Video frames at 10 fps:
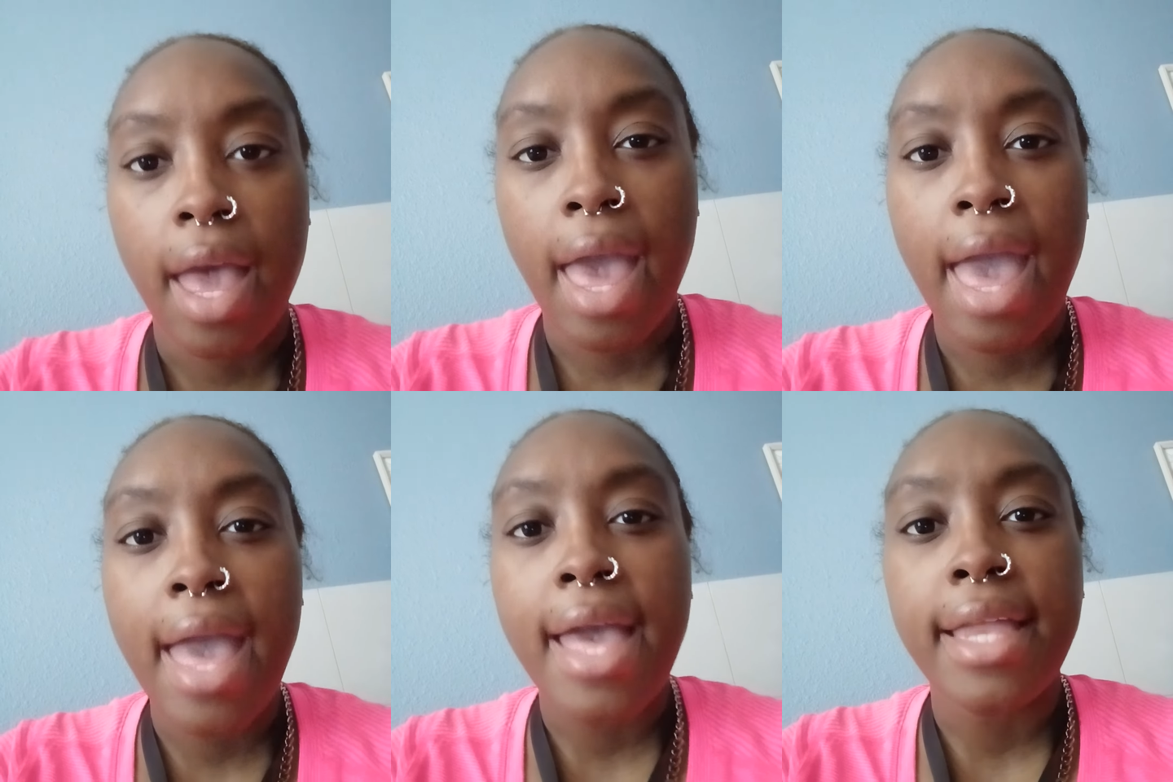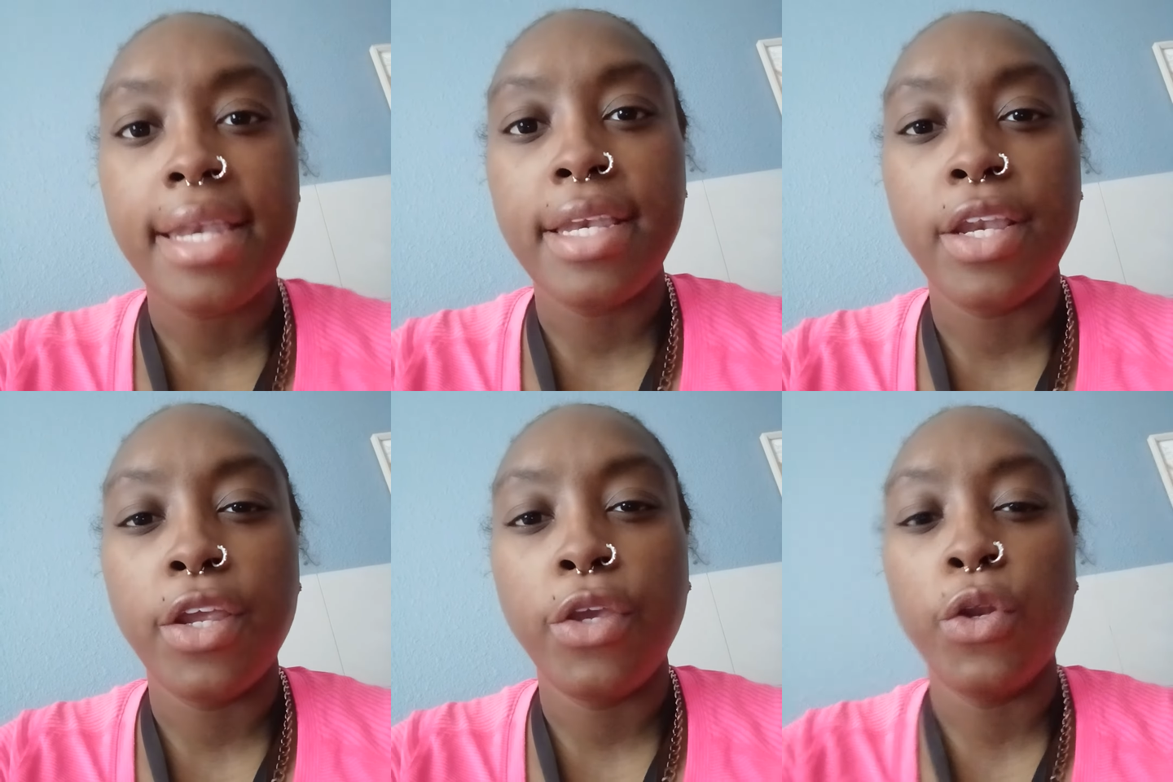and,
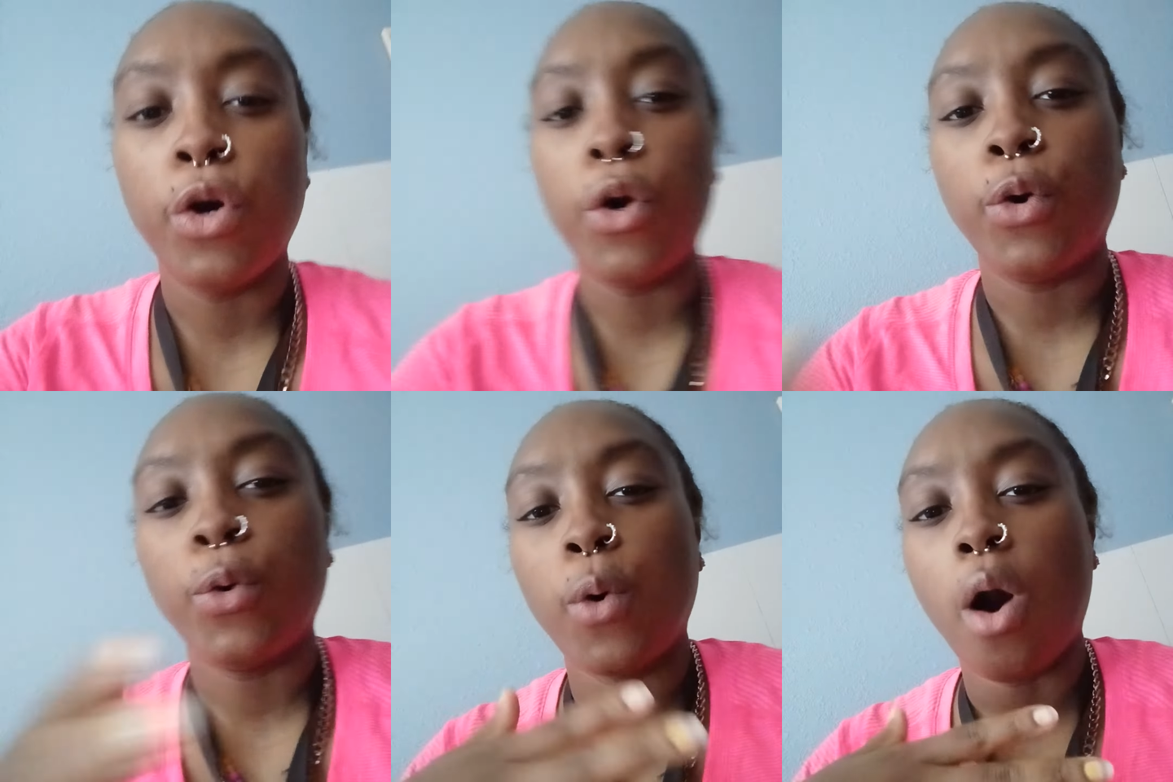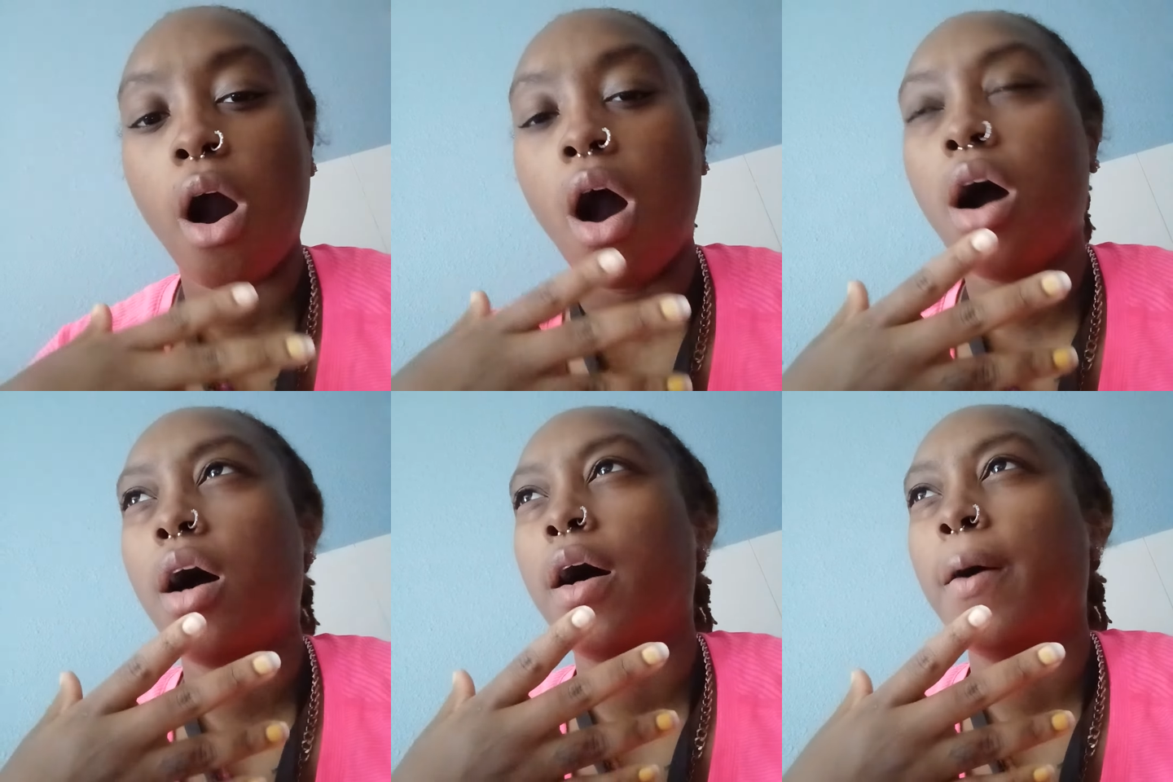
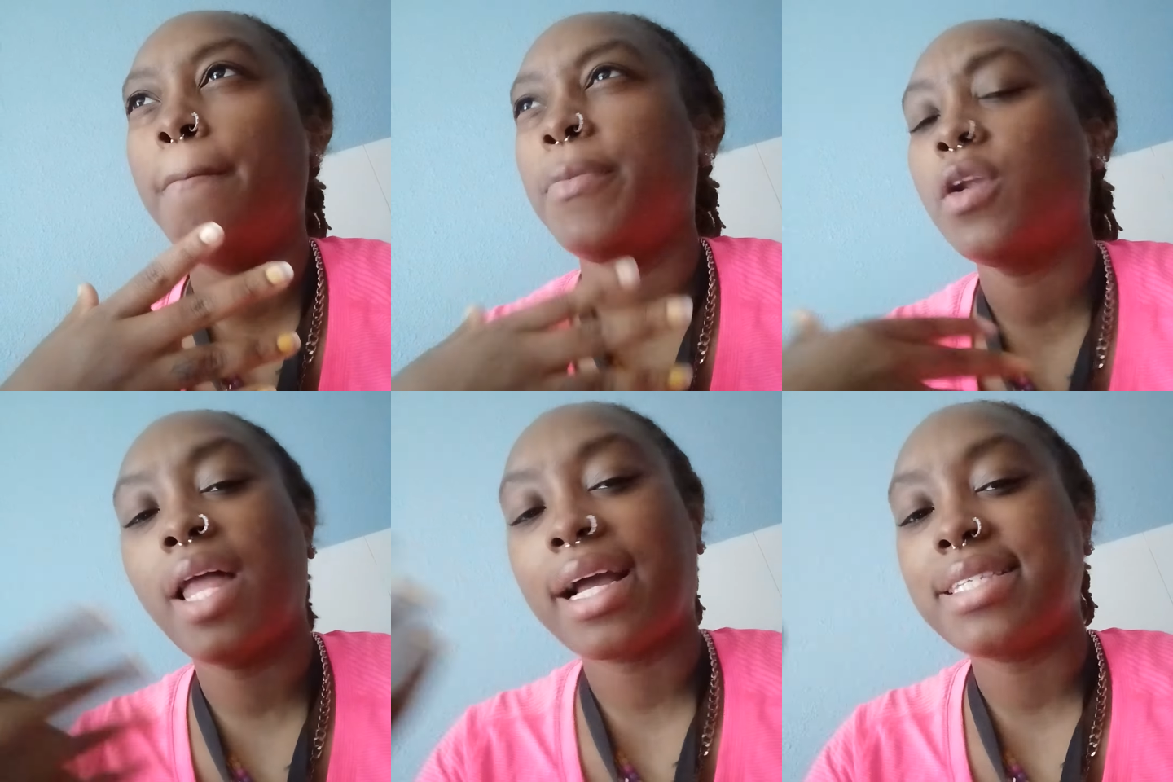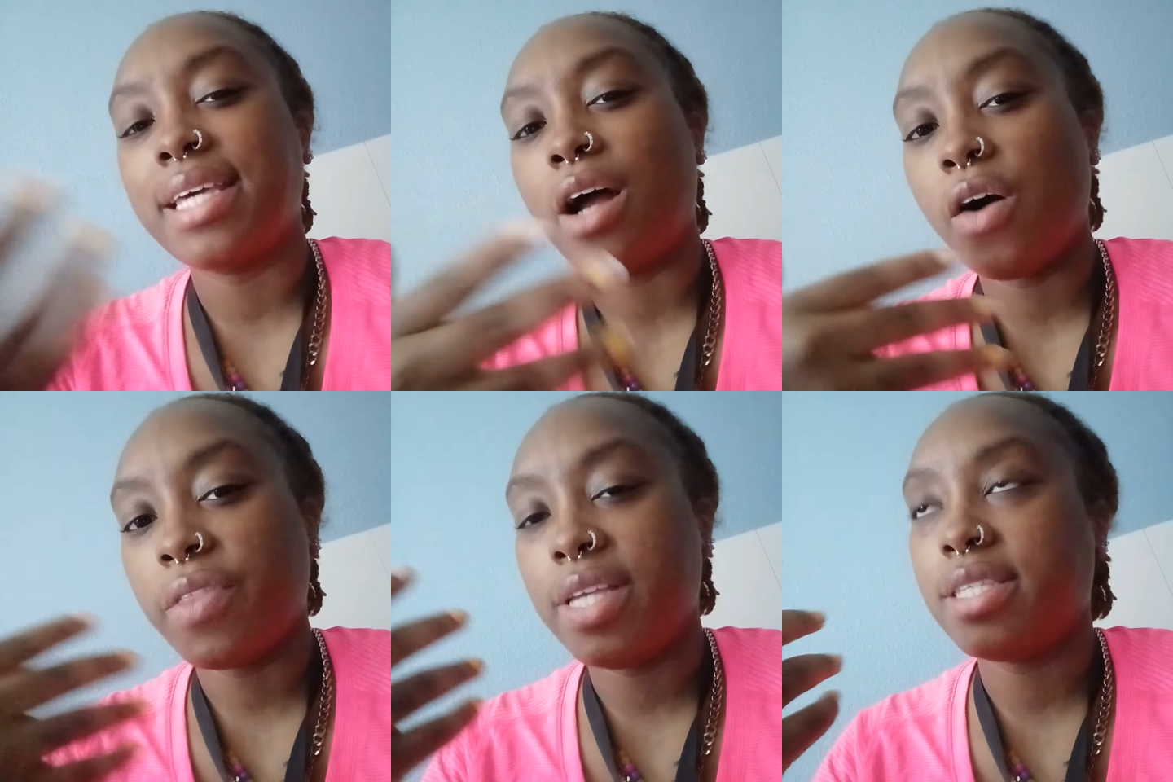like I said,
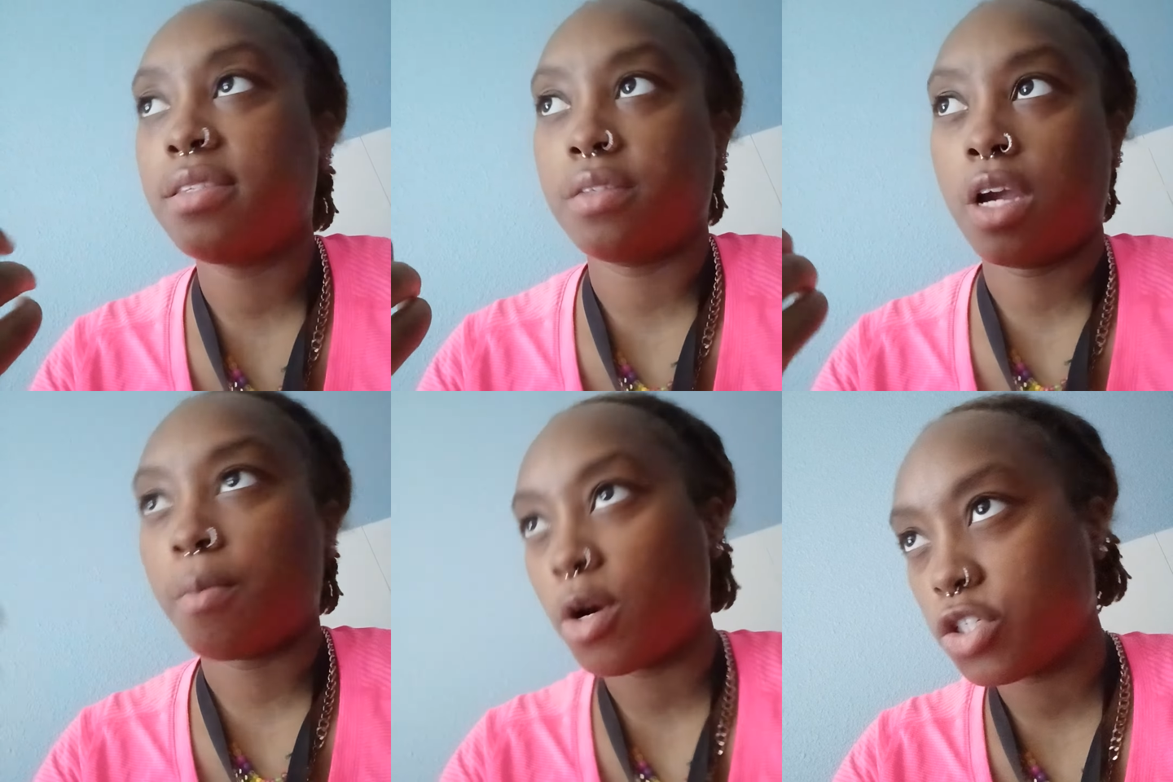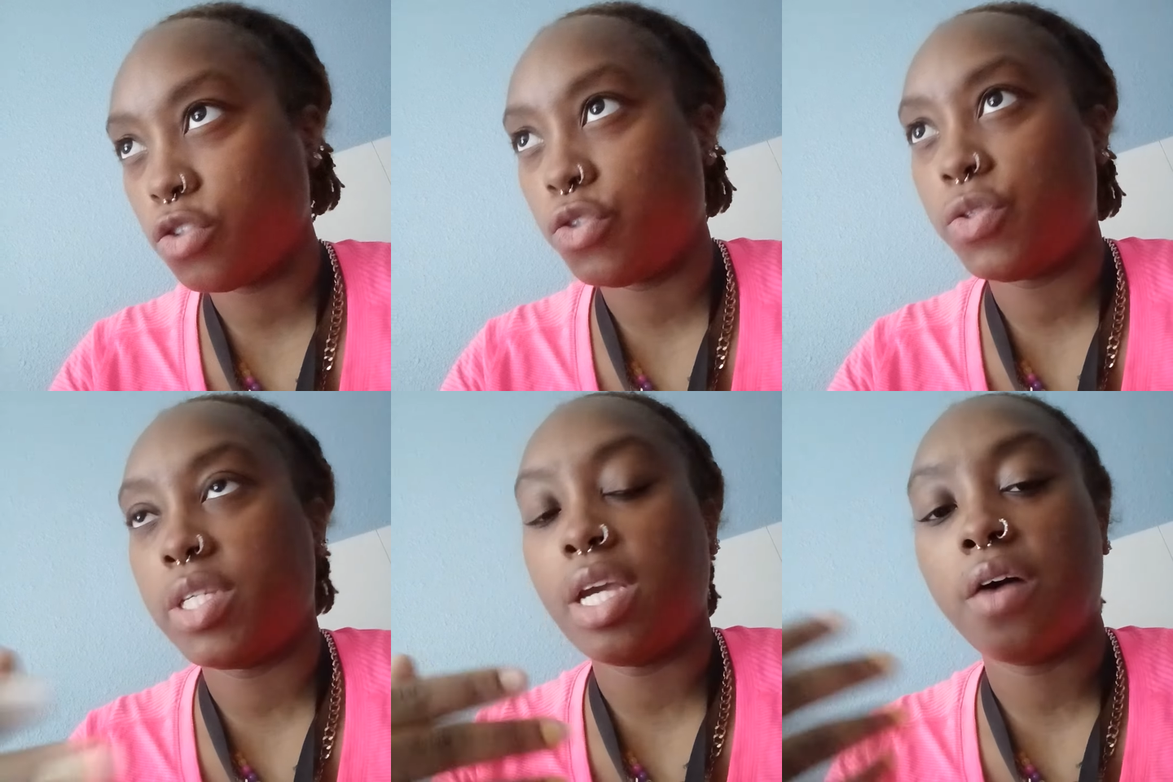all these commercials you
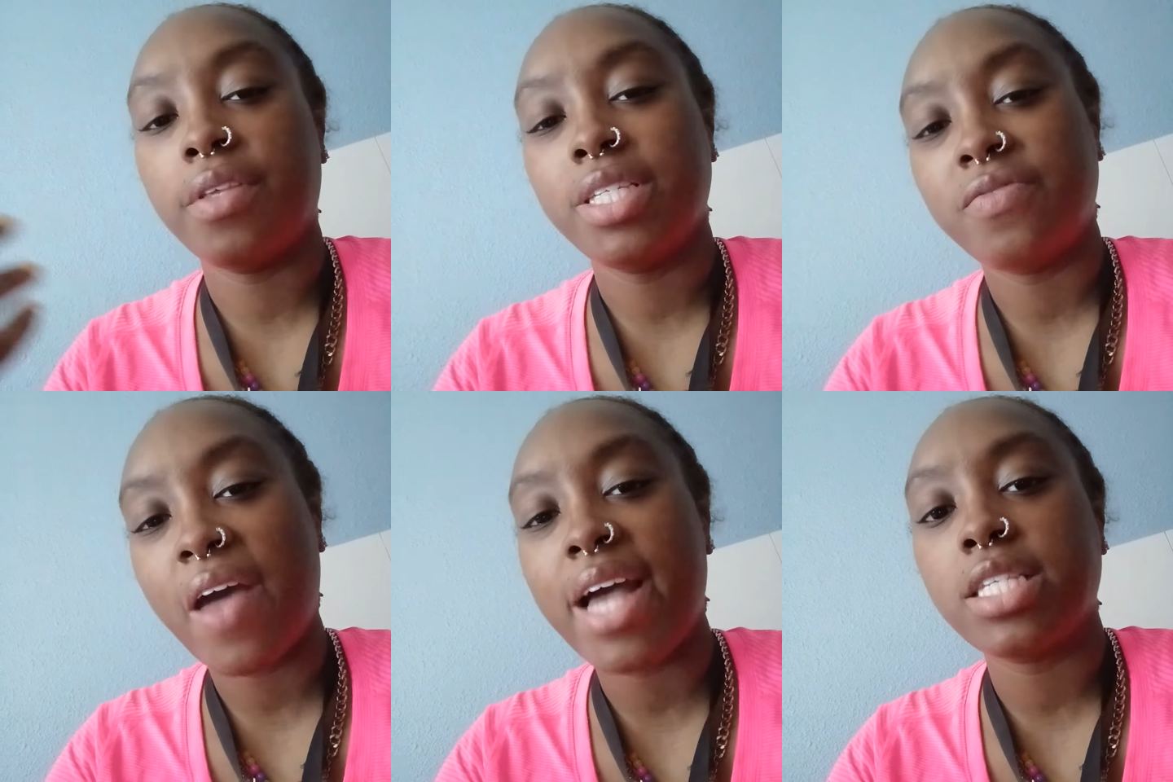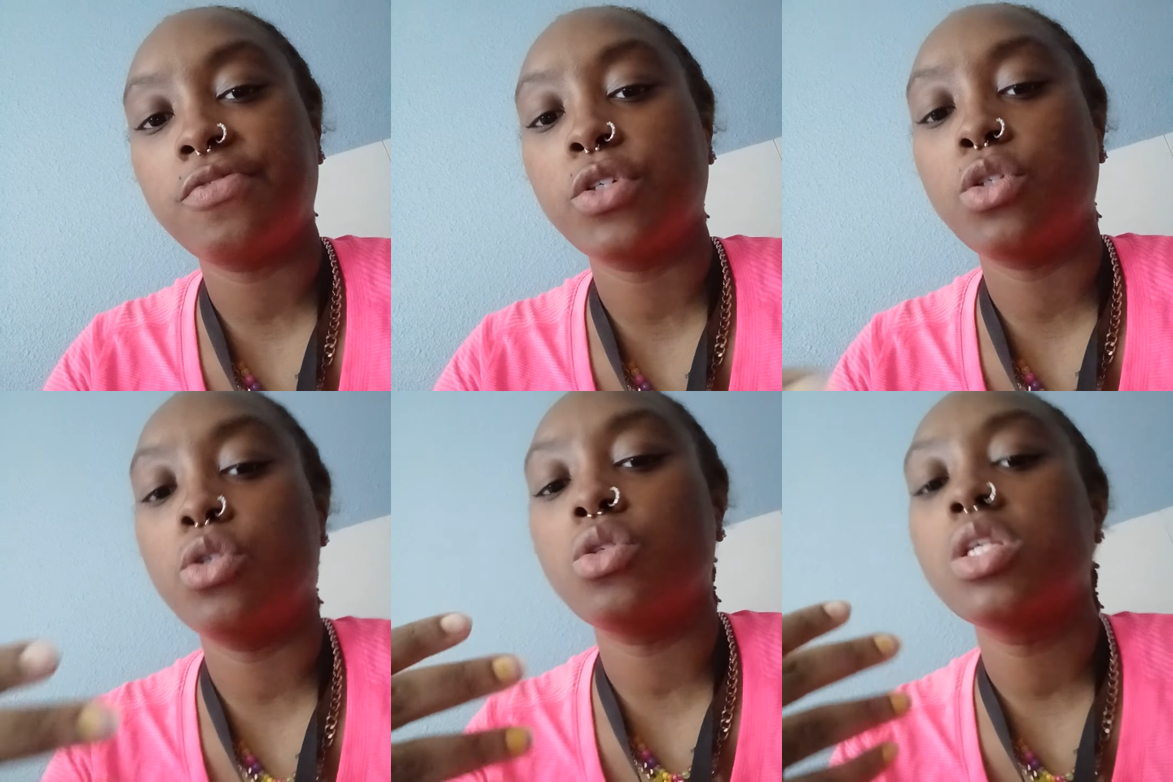see, all these fast
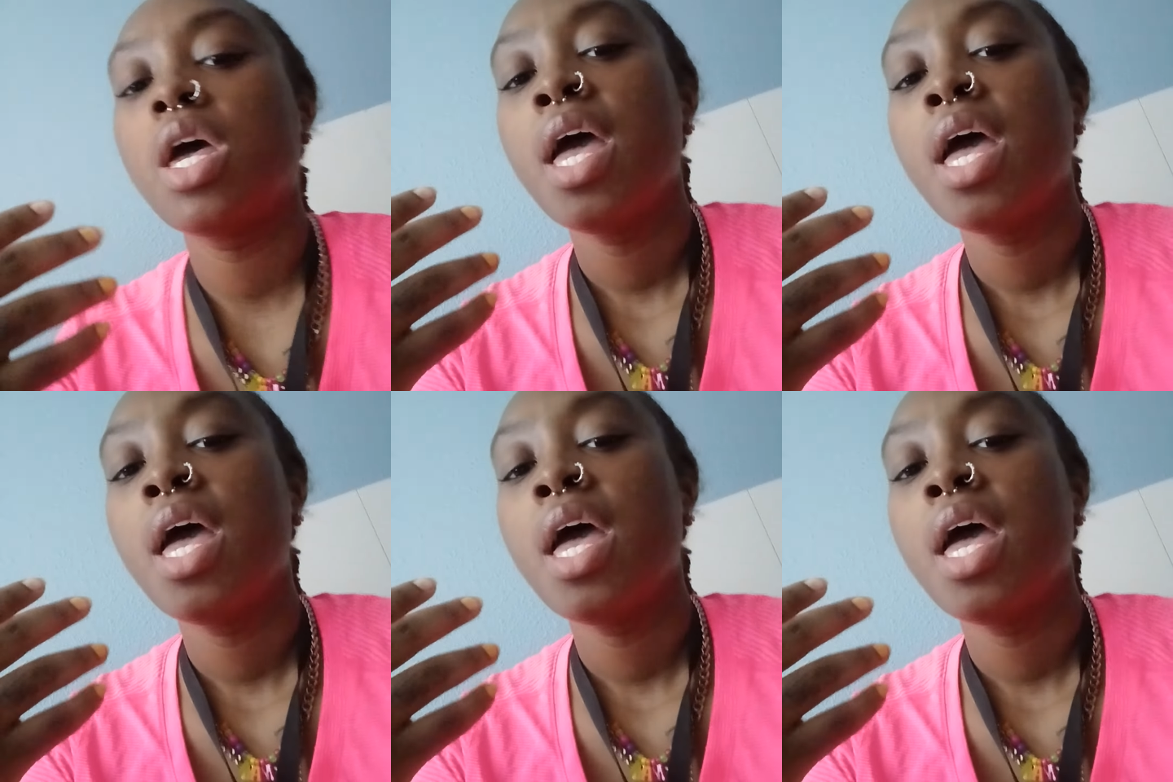foods,